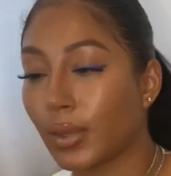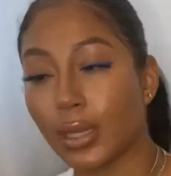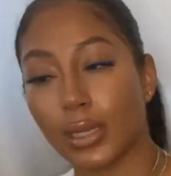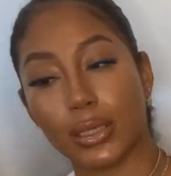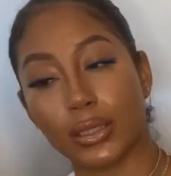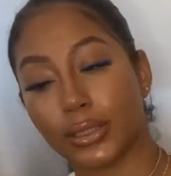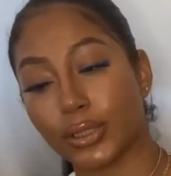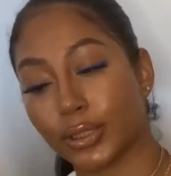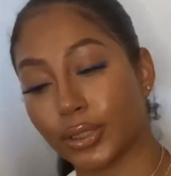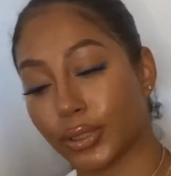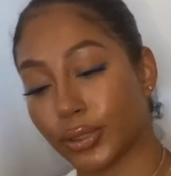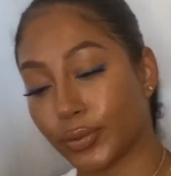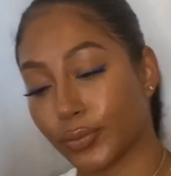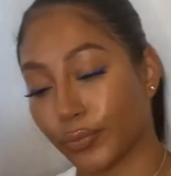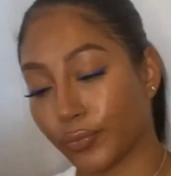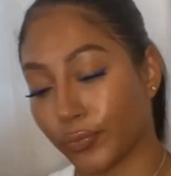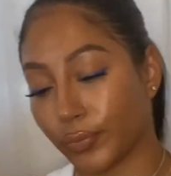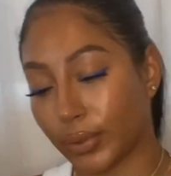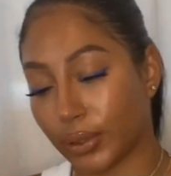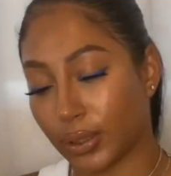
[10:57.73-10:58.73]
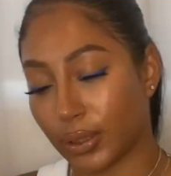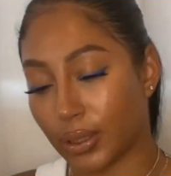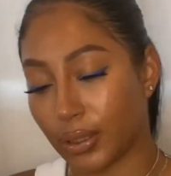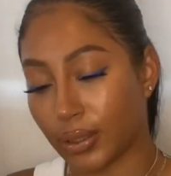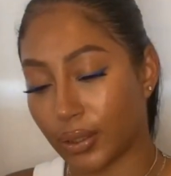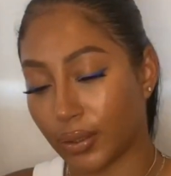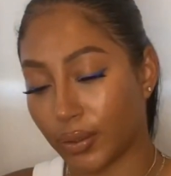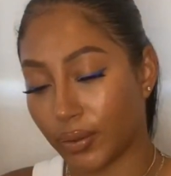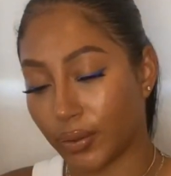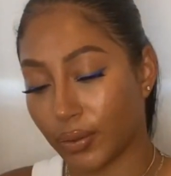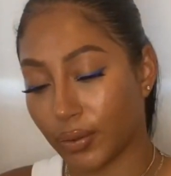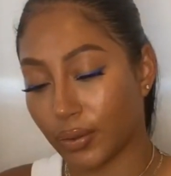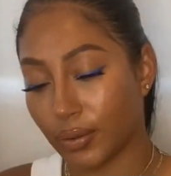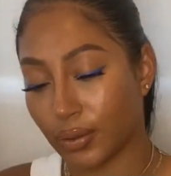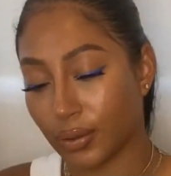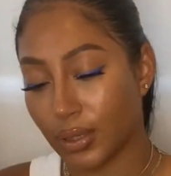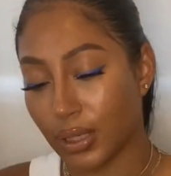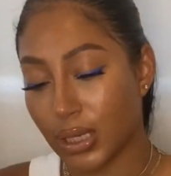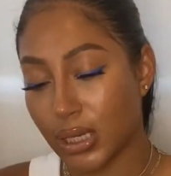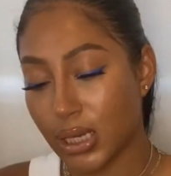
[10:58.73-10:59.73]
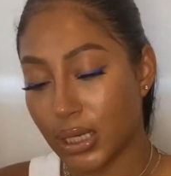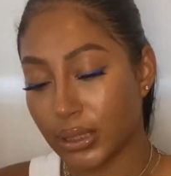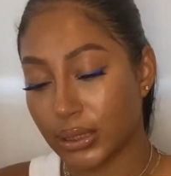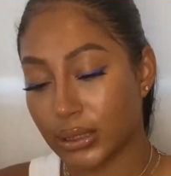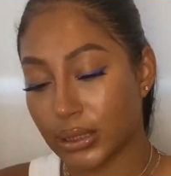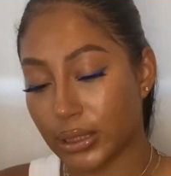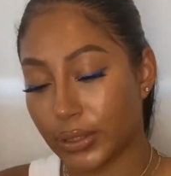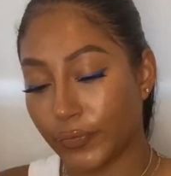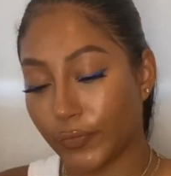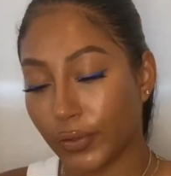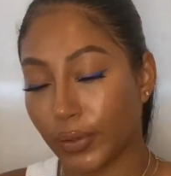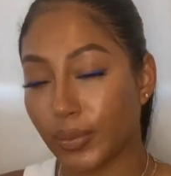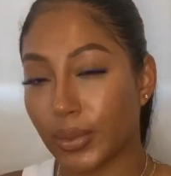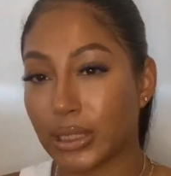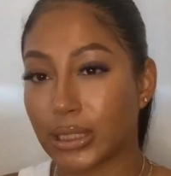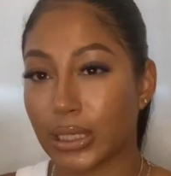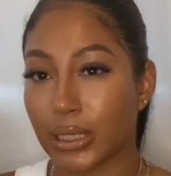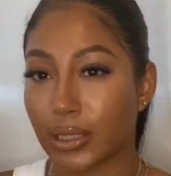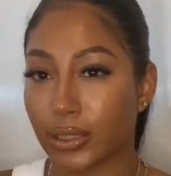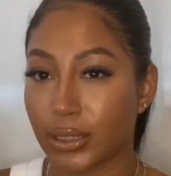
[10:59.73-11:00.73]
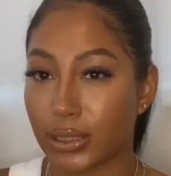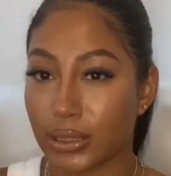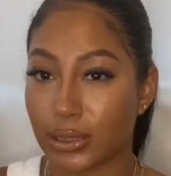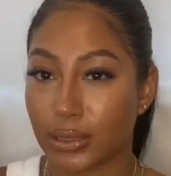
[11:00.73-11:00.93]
It's just really good. C-Firma Day